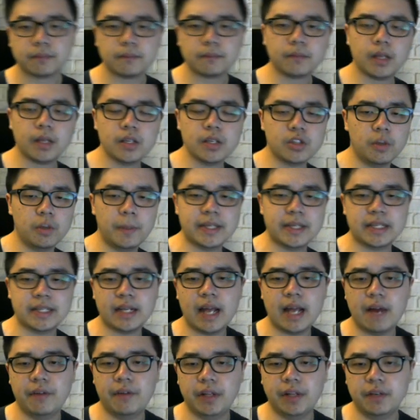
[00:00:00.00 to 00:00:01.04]
So basically
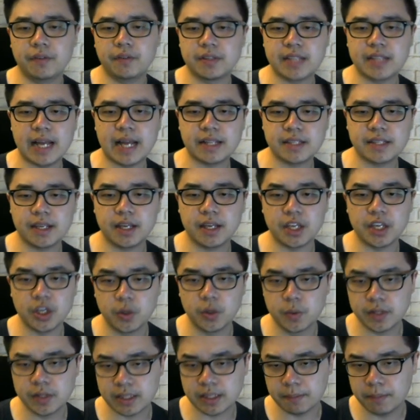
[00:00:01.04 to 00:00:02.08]
everything resets here. He
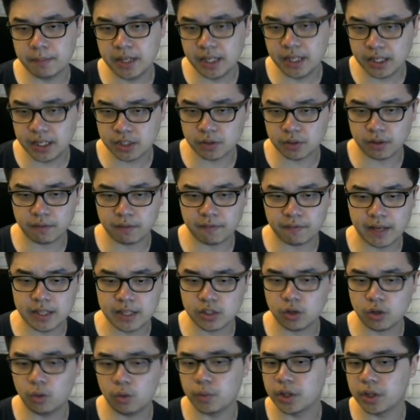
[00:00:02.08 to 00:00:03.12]
uses the minions to defend,
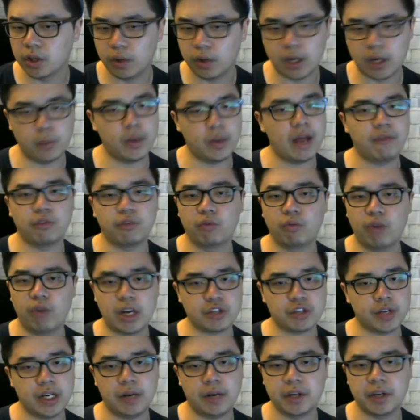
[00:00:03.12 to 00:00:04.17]
so we know that we have to
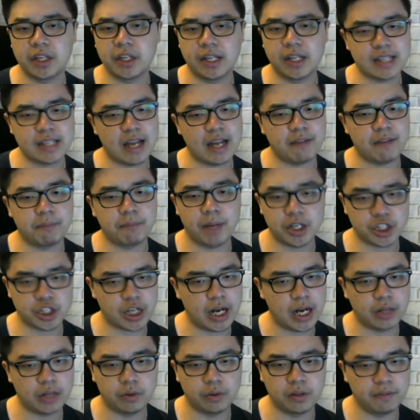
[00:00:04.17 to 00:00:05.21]
rush right now. He doesn't have much
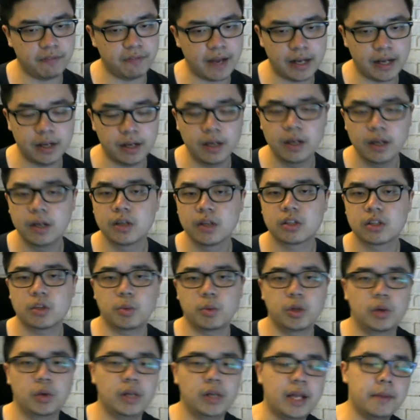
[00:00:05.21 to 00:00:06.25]
card to defend. So
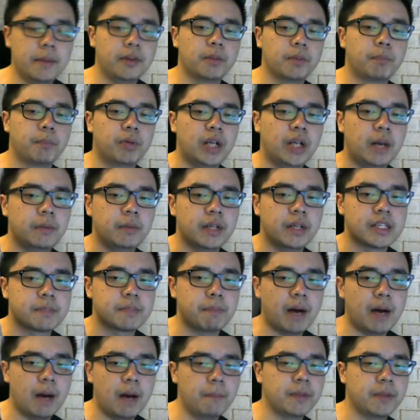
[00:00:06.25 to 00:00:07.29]
we don't let him to put out his
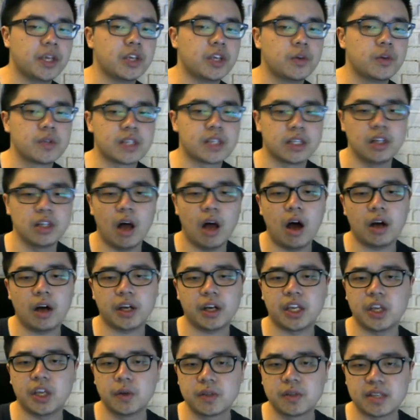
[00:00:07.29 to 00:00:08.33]
pump. He uses a lock,
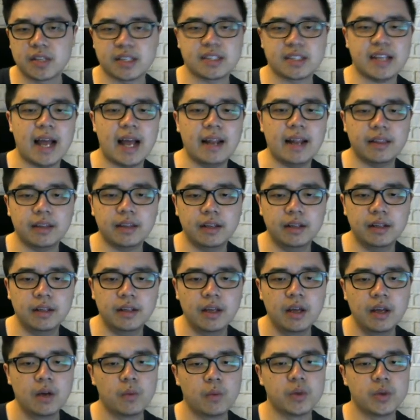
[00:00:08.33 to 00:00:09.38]
he uses a skeleton,
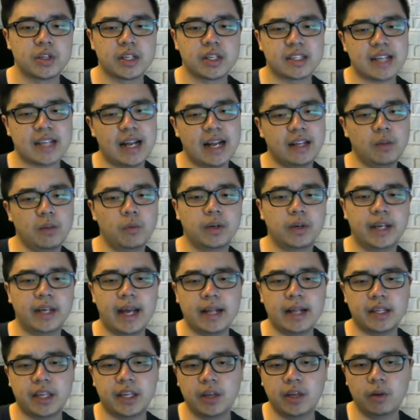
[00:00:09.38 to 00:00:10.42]
which the skeleton will
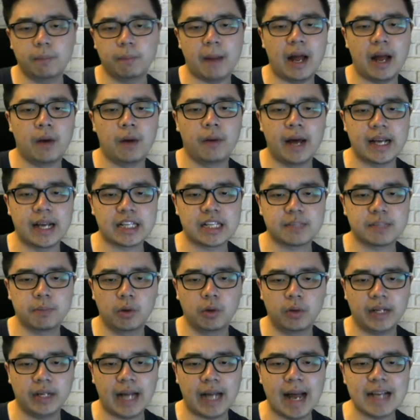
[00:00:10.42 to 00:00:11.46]
get killed by our
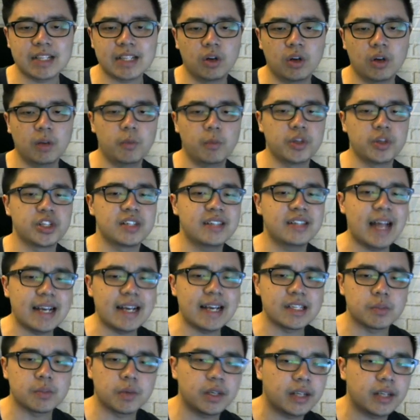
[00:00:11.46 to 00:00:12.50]
exploding ice golem, which is
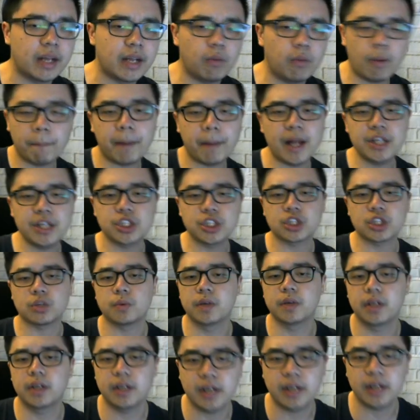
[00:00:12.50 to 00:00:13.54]
nice. We're gonna get 1 punch.
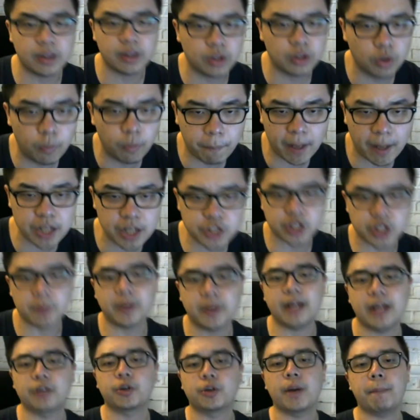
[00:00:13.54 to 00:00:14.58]
We're gonna get 2 punch. Can we
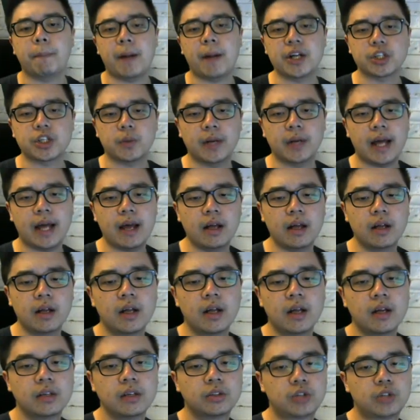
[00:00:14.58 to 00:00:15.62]
get 3 punch over there?
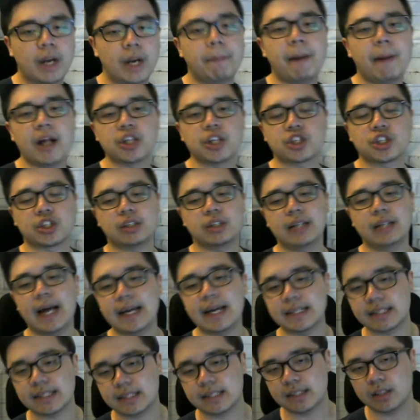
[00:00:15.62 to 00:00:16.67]
3 punch,
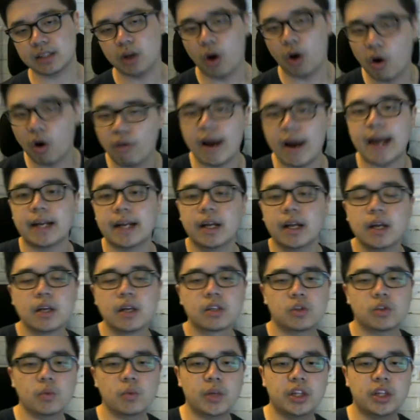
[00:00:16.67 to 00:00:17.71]
nice. Alright.
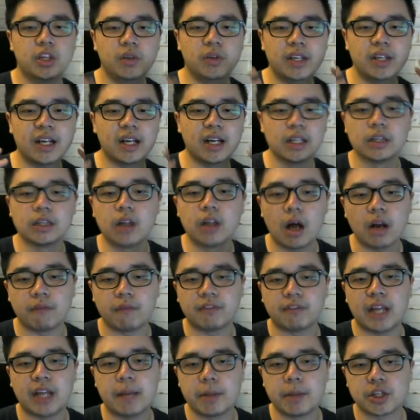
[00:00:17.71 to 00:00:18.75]
So we're dealing a lot of
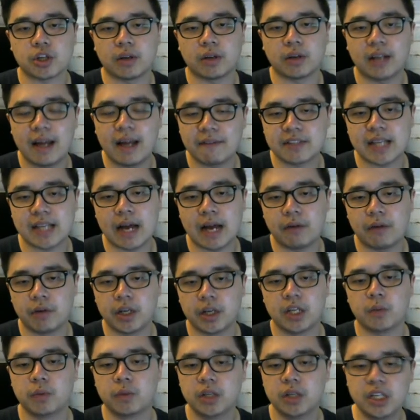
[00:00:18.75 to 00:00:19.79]
damage on left side
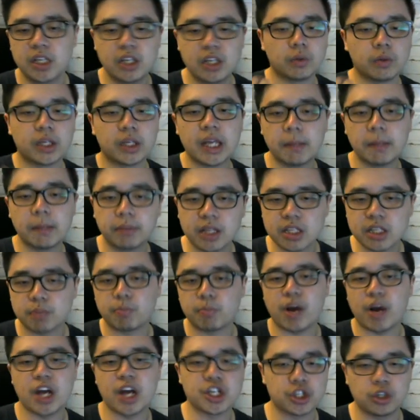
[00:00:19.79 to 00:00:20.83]
already. We need to keep this
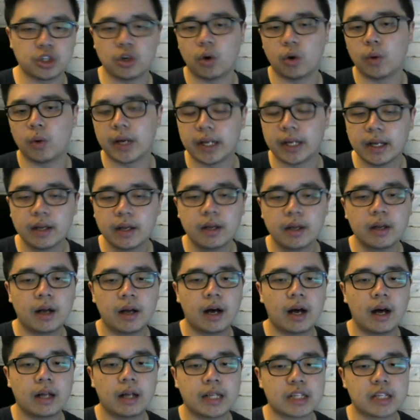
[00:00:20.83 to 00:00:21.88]
pressure going.
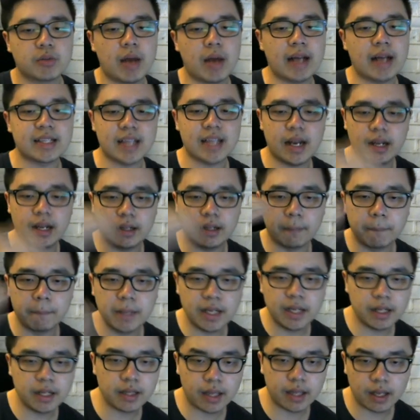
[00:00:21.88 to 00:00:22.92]
That's why I sent in the
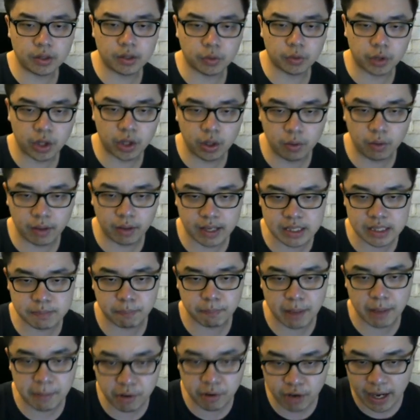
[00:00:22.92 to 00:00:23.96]
minion here to kill his
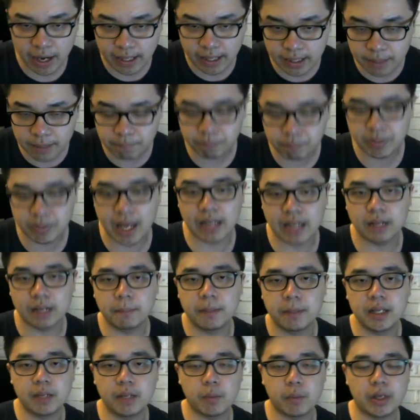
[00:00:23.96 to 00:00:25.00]
baby dragon, and
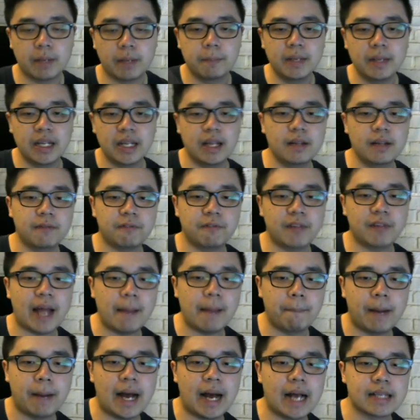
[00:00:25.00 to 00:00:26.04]
when the minion fly
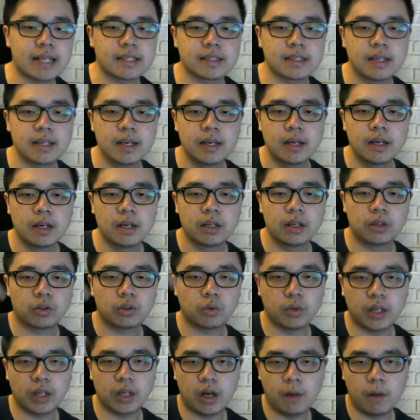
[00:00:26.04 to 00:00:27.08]
past
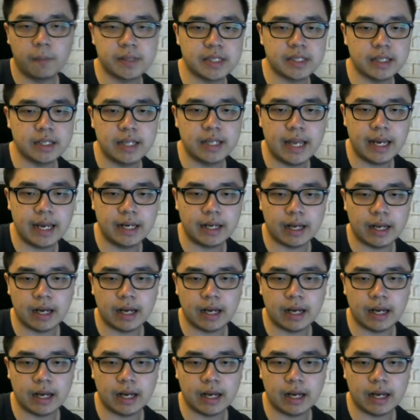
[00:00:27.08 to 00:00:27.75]
to the opposite lane,